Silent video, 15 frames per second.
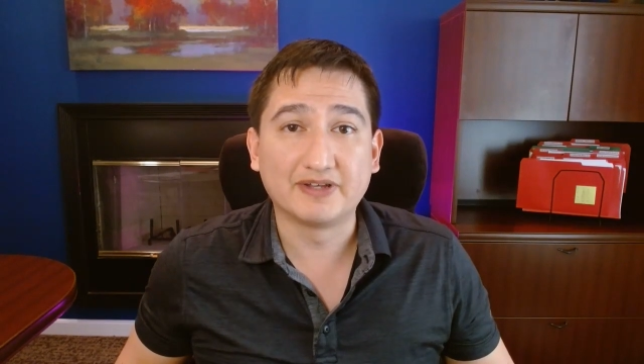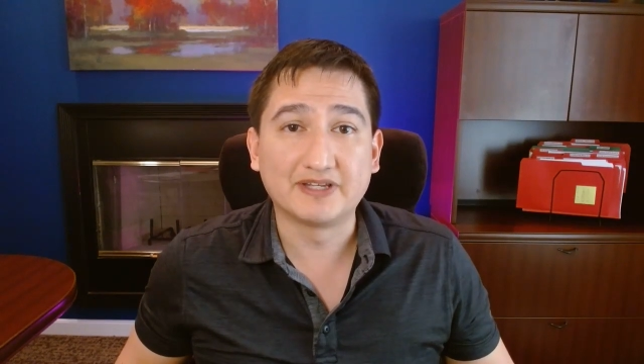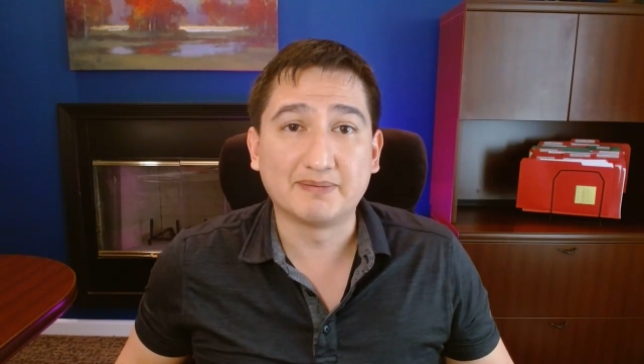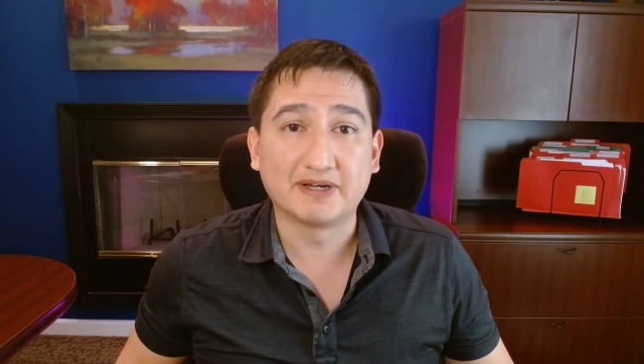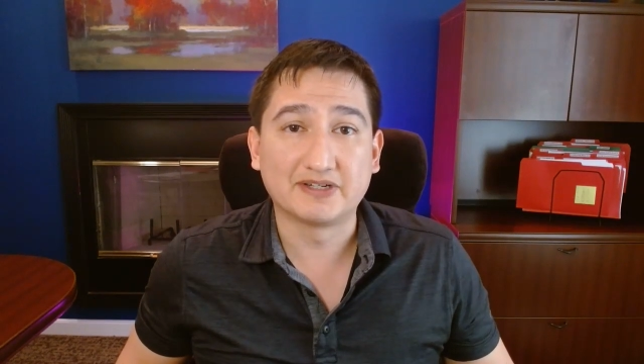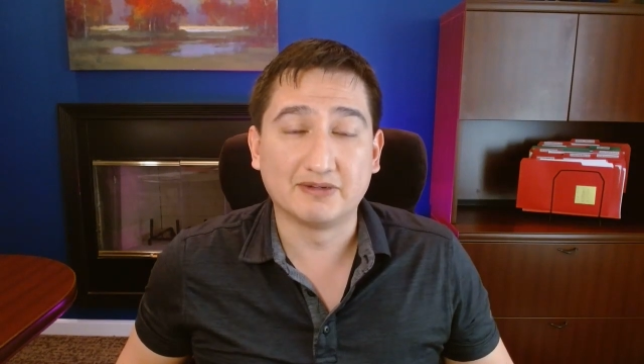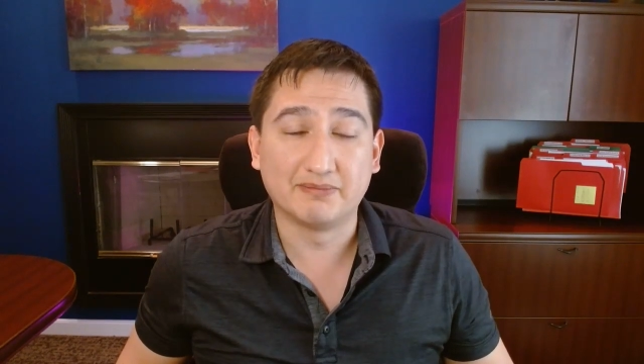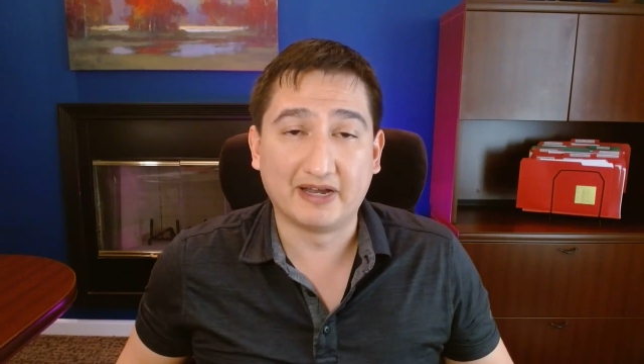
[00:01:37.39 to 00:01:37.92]
with
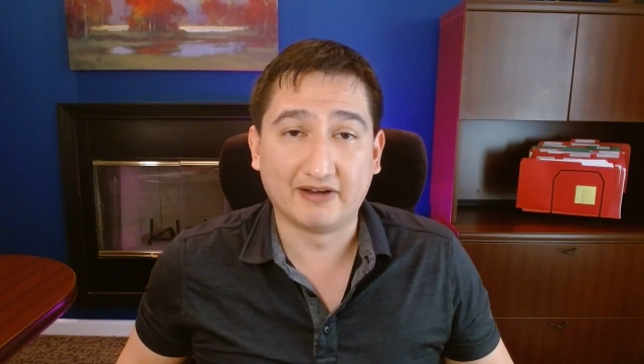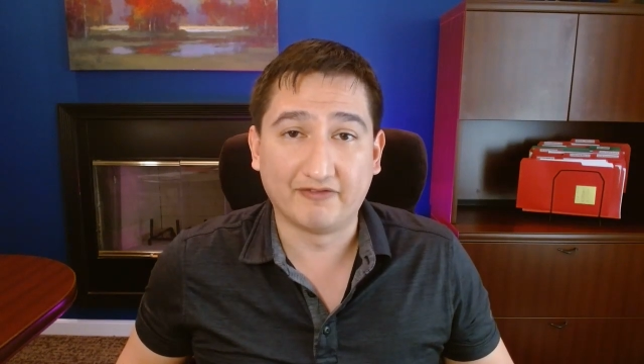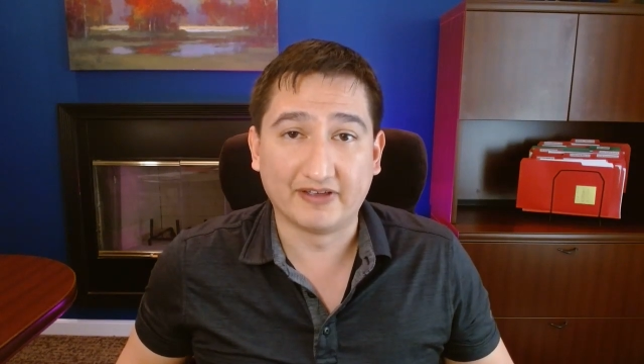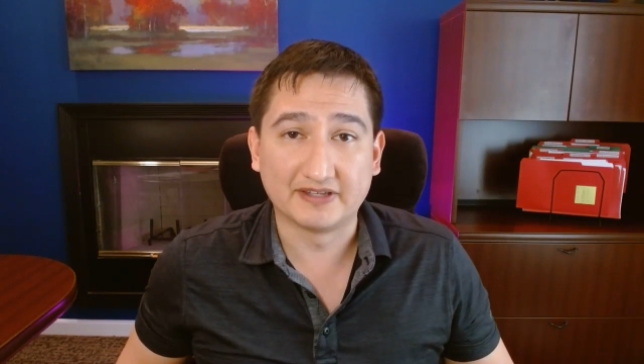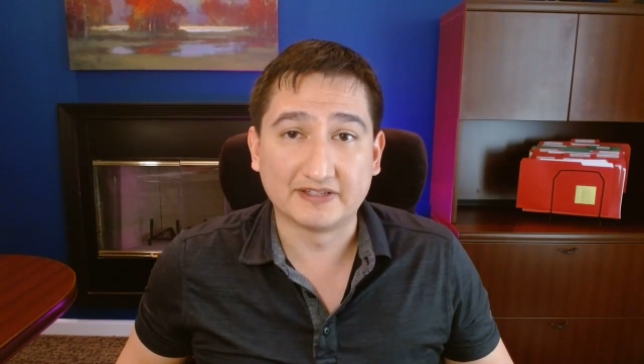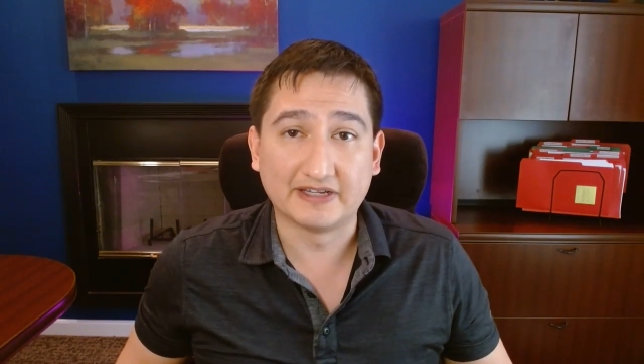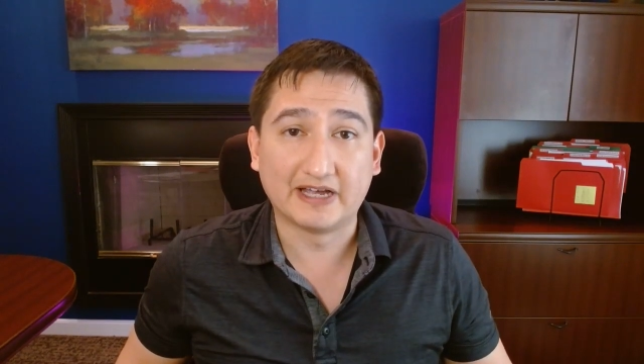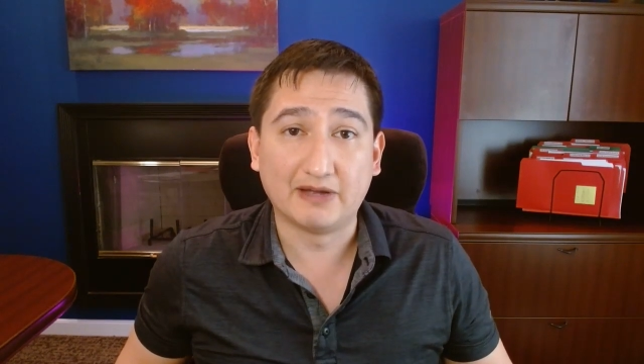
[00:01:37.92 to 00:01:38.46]
special
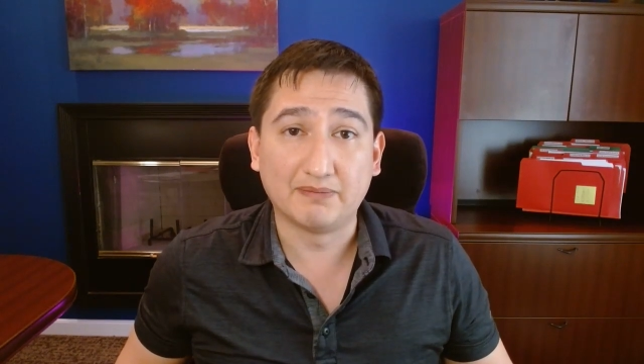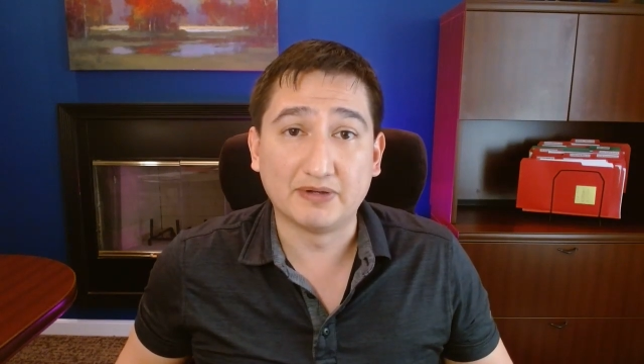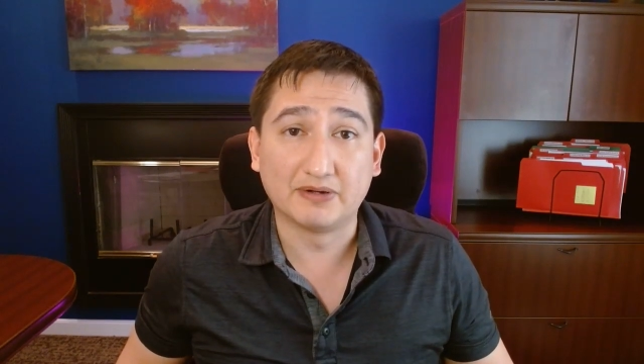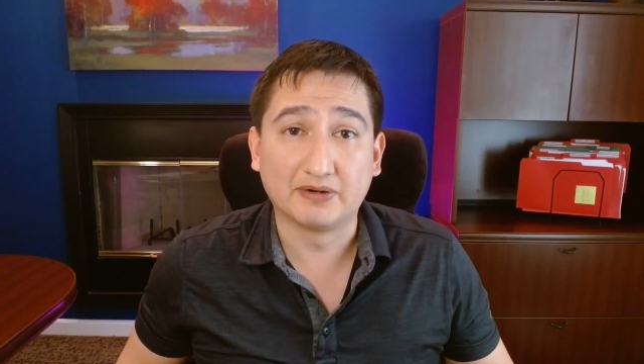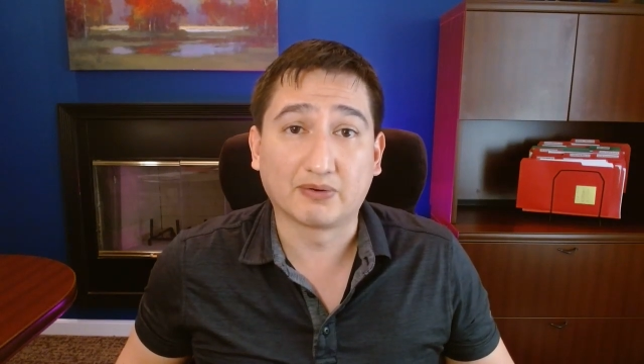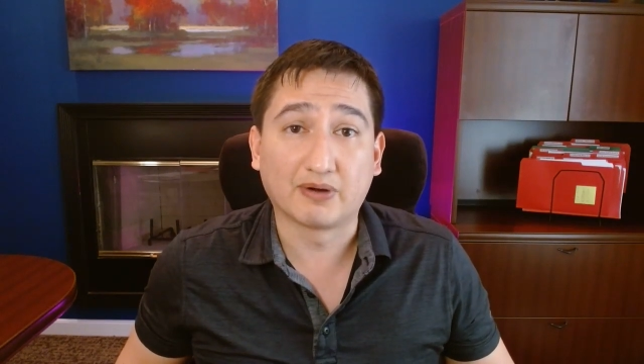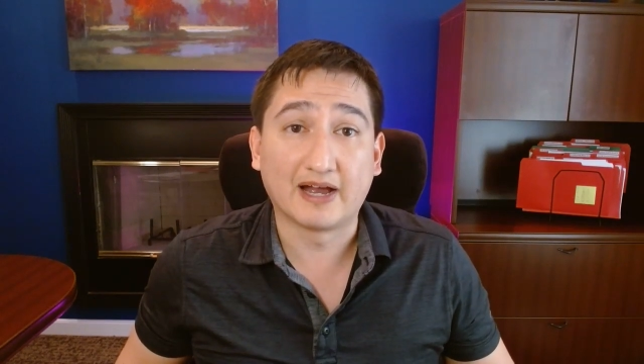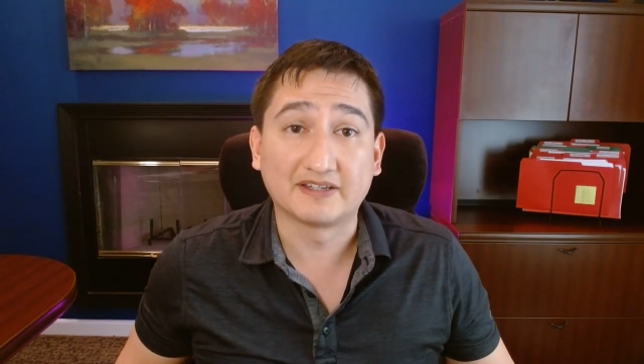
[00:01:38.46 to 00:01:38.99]
benefits to help you
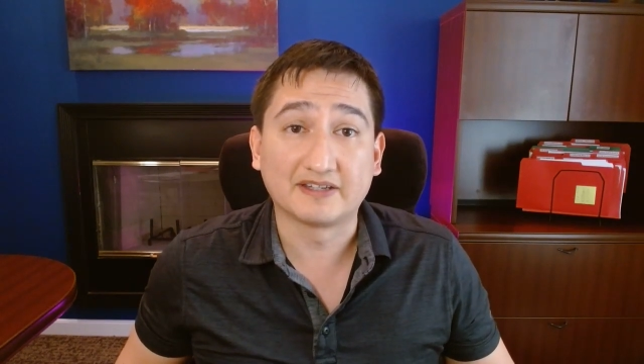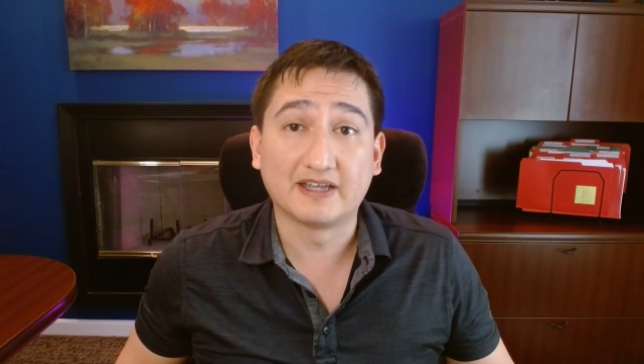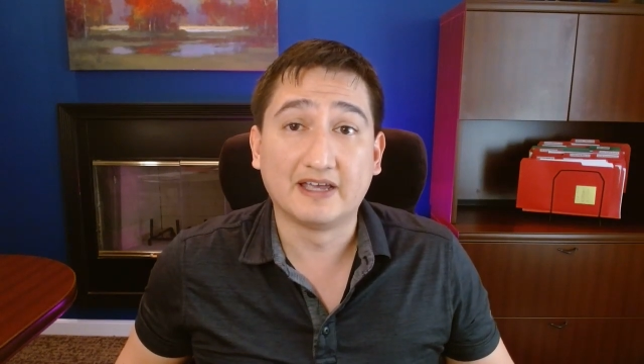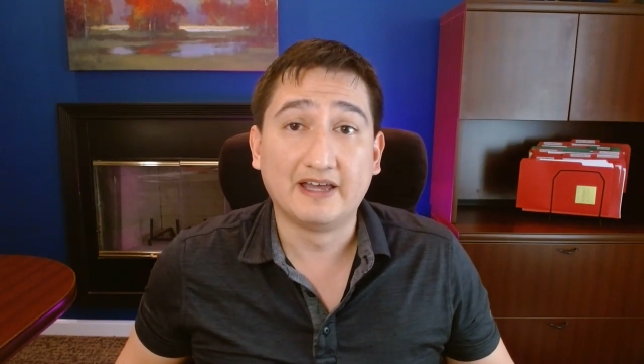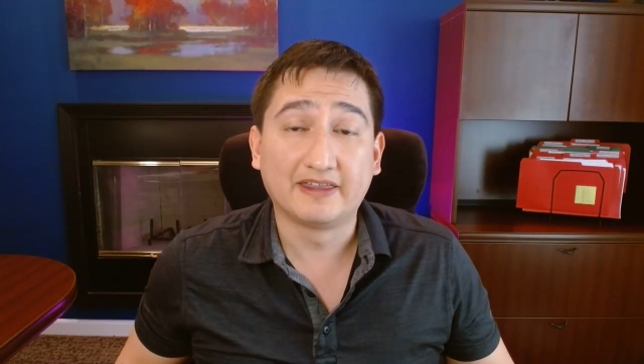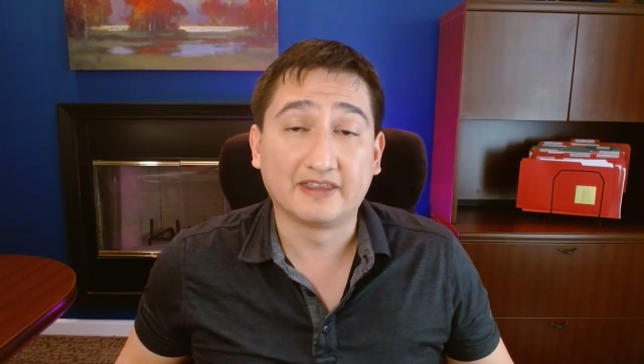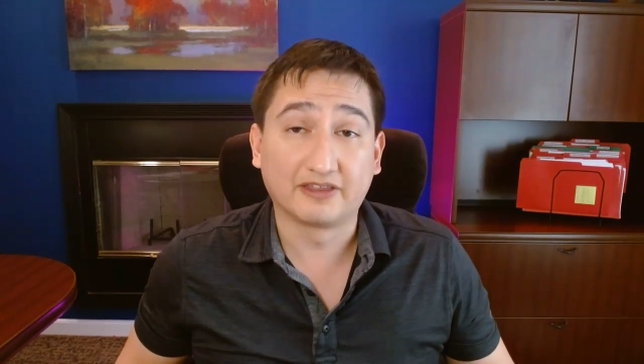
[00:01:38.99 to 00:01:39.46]
cross